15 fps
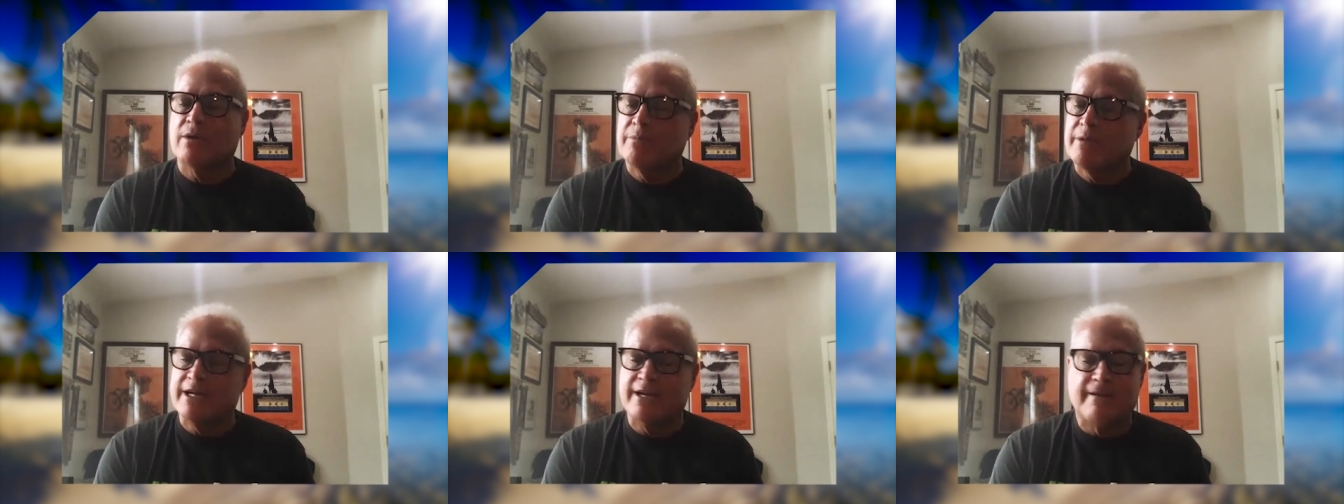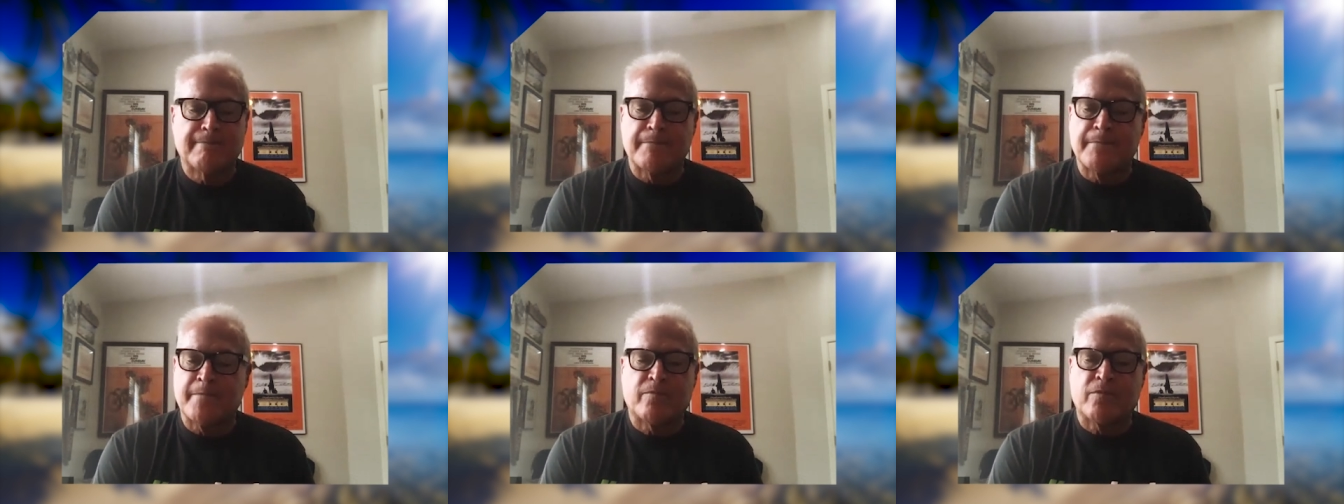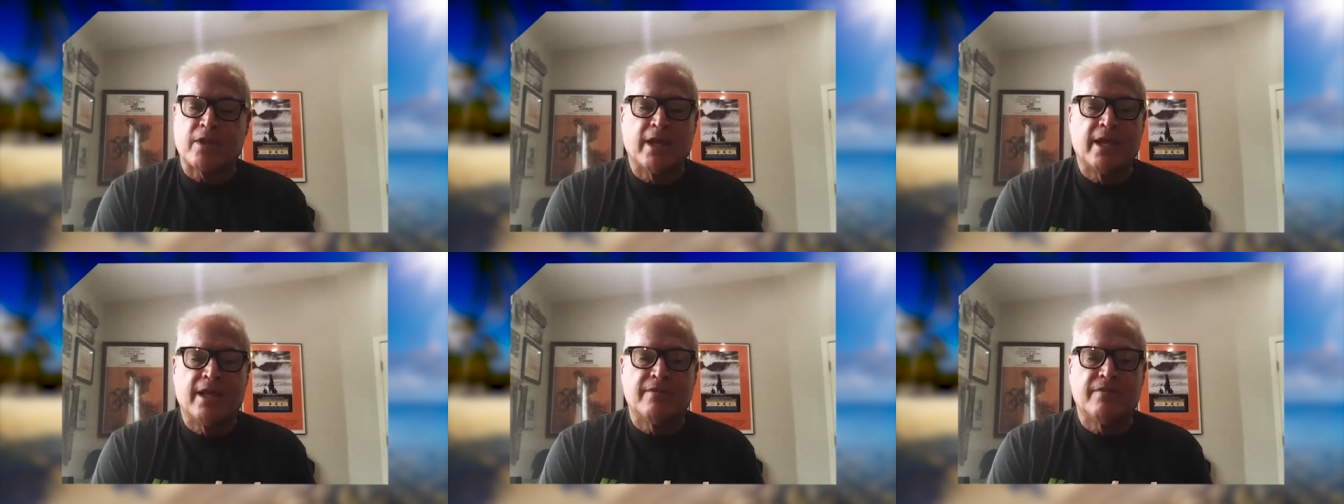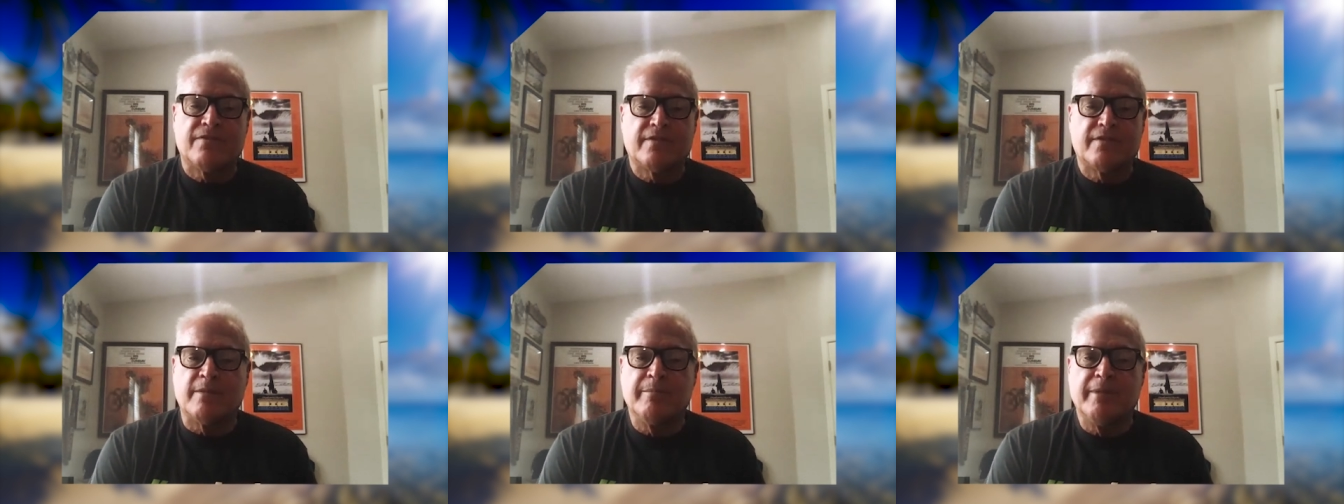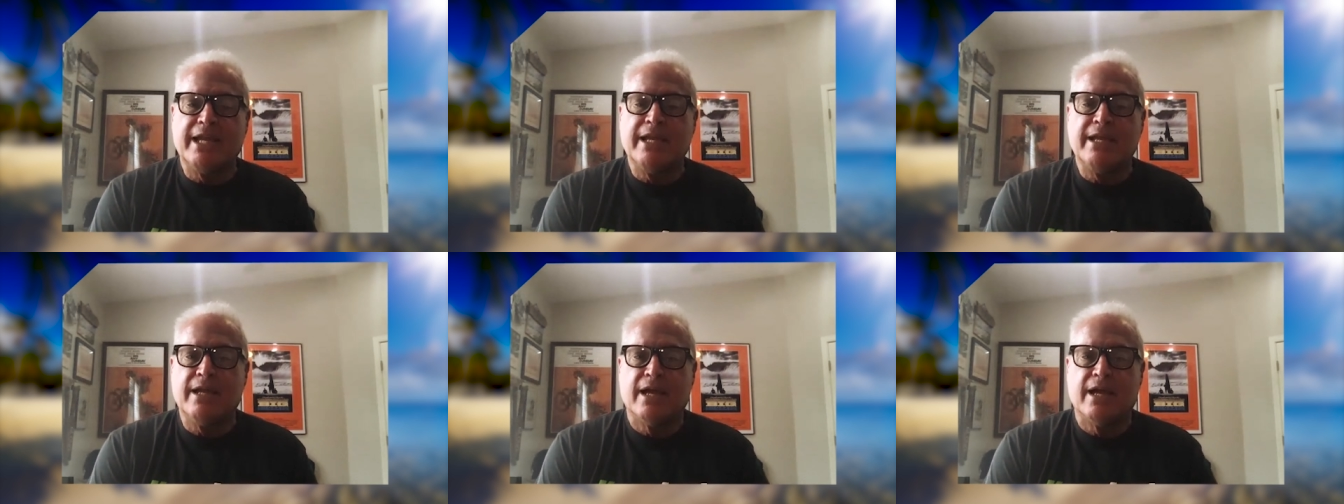But to
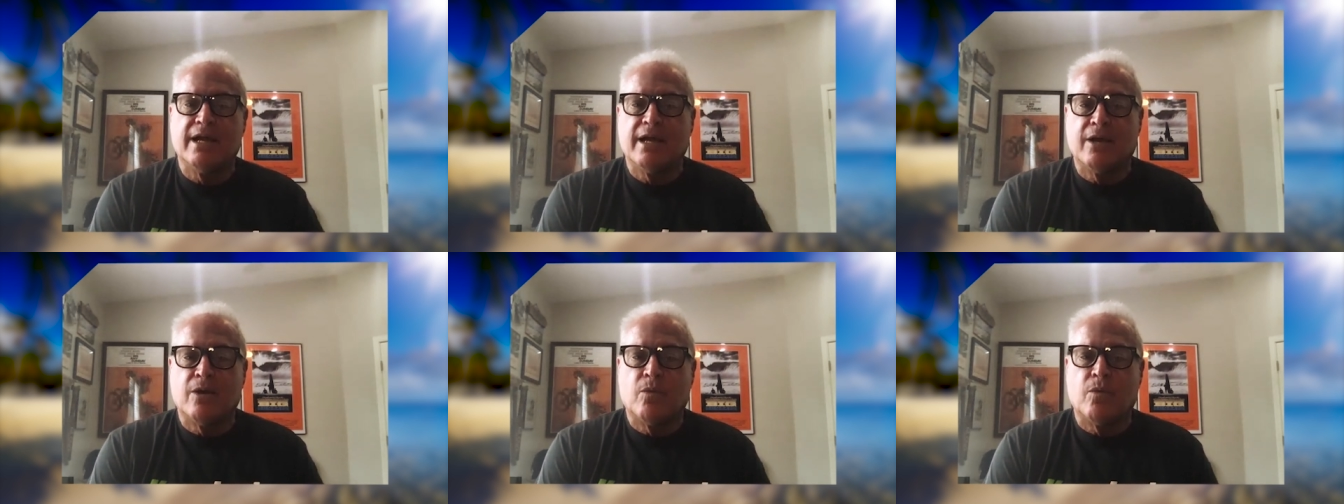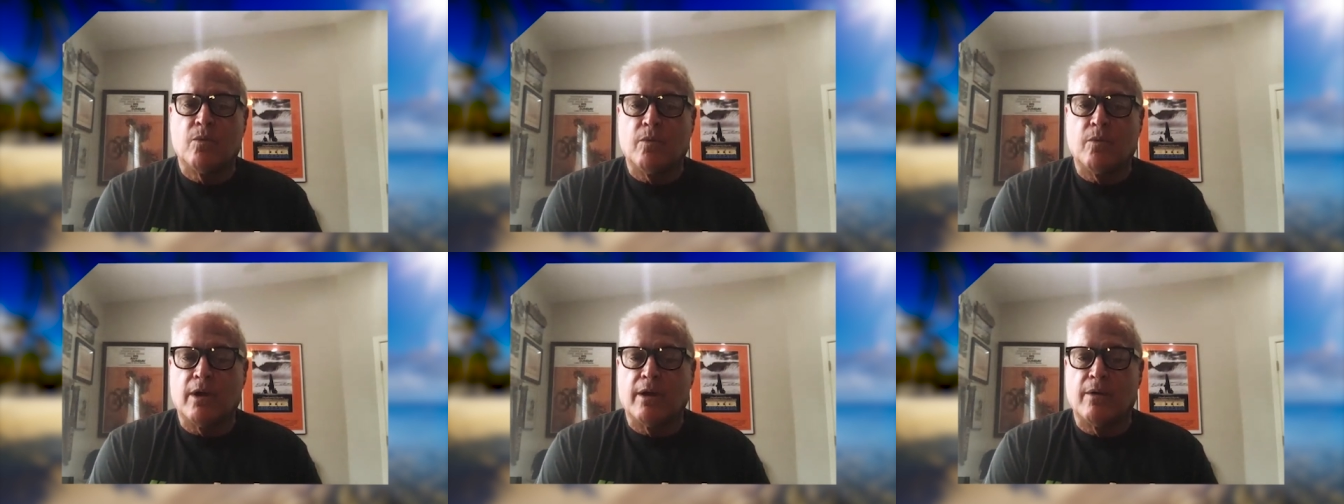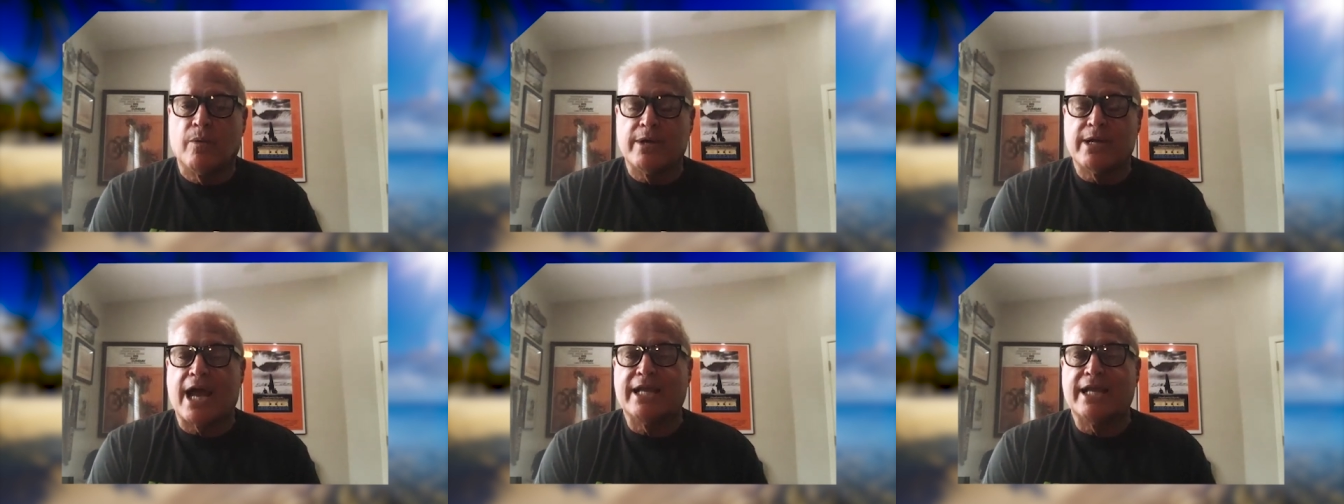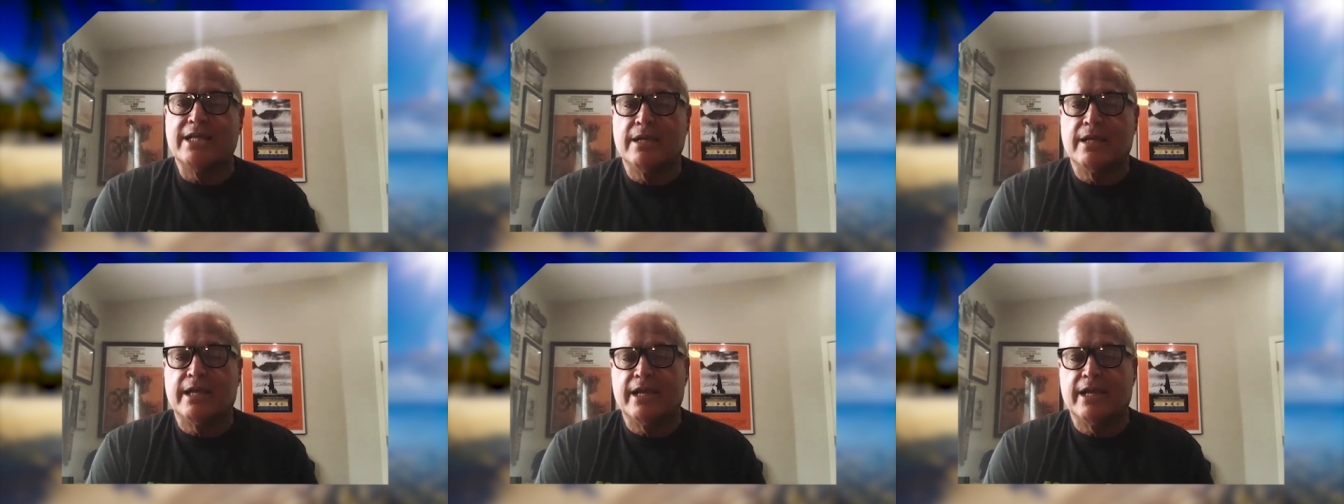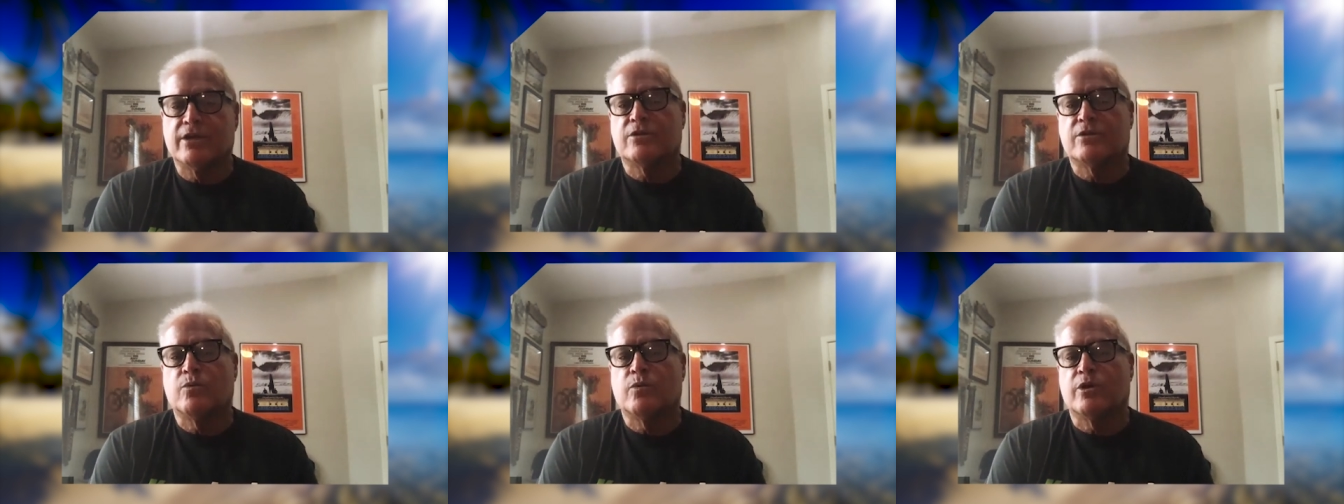me, when I hear
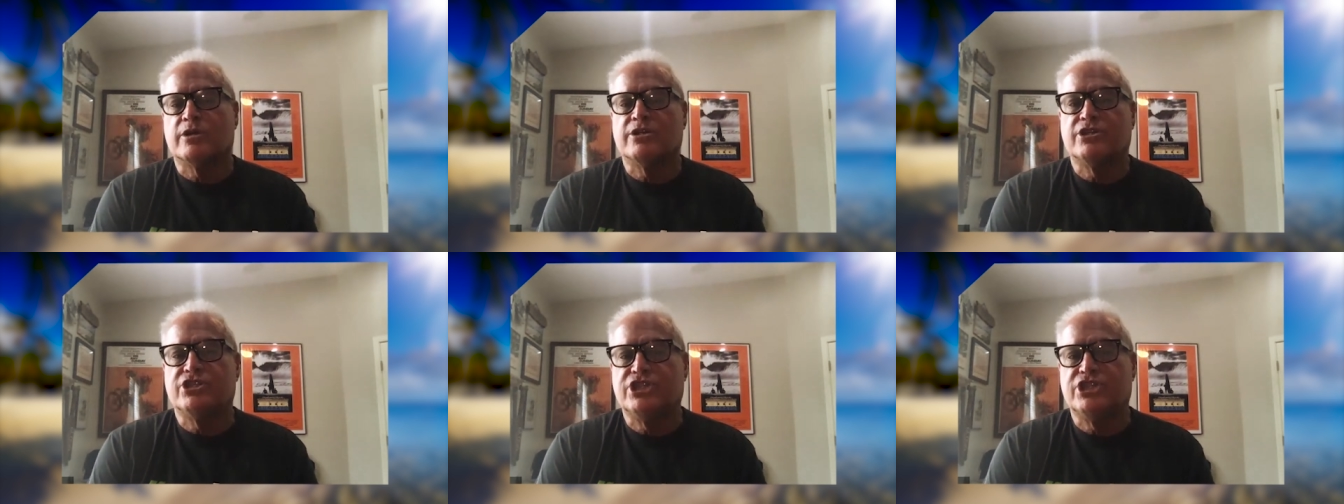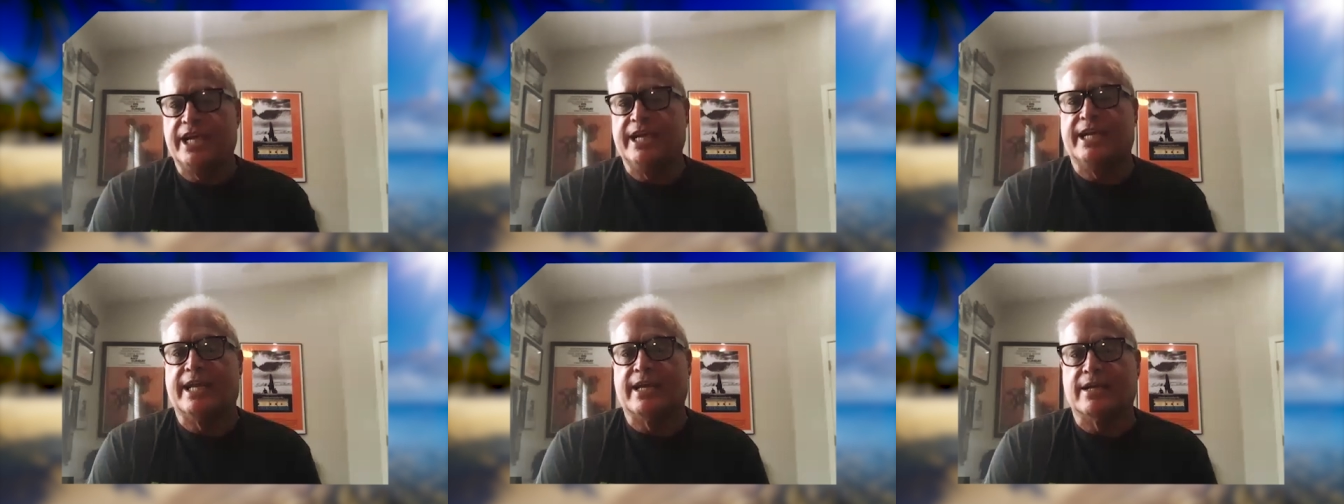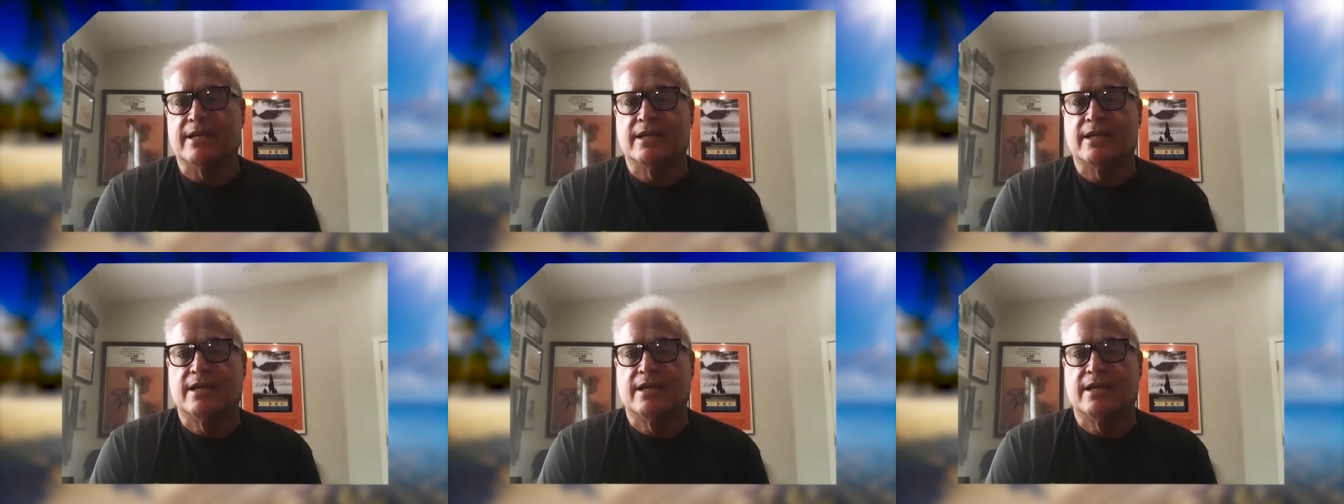the word cheating,